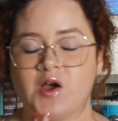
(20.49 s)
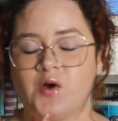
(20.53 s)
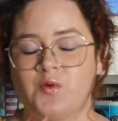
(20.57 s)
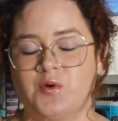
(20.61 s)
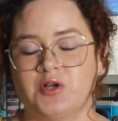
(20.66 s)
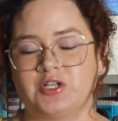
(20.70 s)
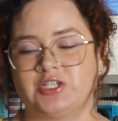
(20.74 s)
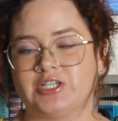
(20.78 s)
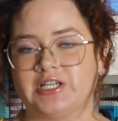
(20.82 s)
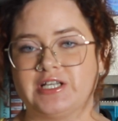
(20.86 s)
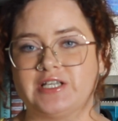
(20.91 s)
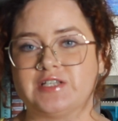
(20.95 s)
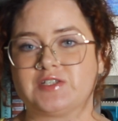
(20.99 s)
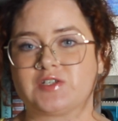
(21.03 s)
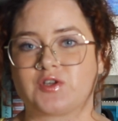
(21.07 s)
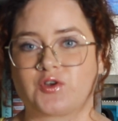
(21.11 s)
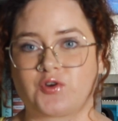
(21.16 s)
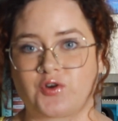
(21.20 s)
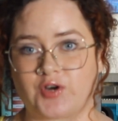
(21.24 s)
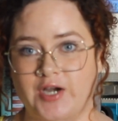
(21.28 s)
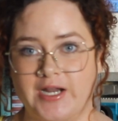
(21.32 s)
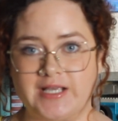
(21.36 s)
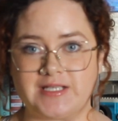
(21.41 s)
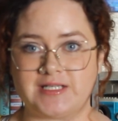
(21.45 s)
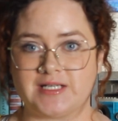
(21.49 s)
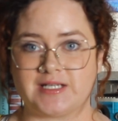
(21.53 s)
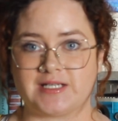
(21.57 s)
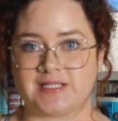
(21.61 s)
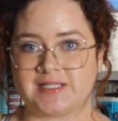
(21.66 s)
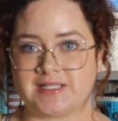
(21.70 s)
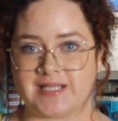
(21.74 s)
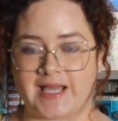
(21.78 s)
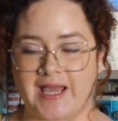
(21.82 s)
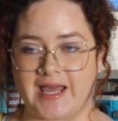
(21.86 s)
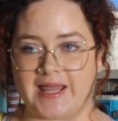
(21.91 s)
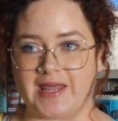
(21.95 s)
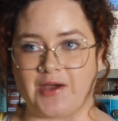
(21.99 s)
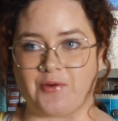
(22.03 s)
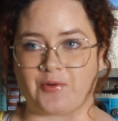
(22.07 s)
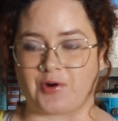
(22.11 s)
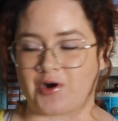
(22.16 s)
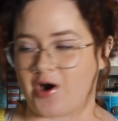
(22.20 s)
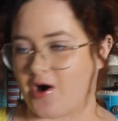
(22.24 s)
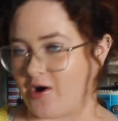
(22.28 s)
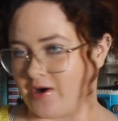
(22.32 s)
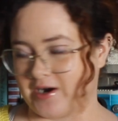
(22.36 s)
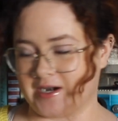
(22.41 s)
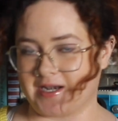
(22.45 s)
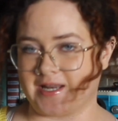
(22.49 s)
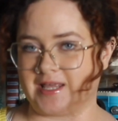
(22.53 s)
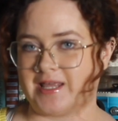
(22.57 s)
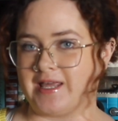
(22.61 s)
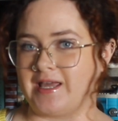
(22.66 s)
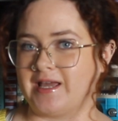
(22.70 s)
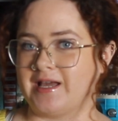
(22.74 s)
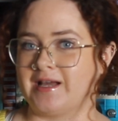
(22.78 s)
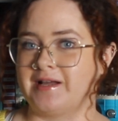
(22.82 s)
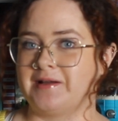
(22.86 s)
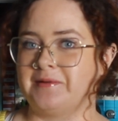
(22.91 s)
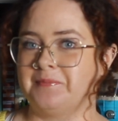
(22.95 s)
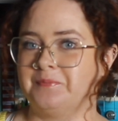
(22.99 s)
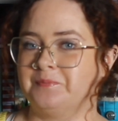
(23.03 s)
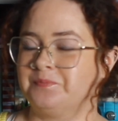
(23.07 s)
which is crazy to say that we're already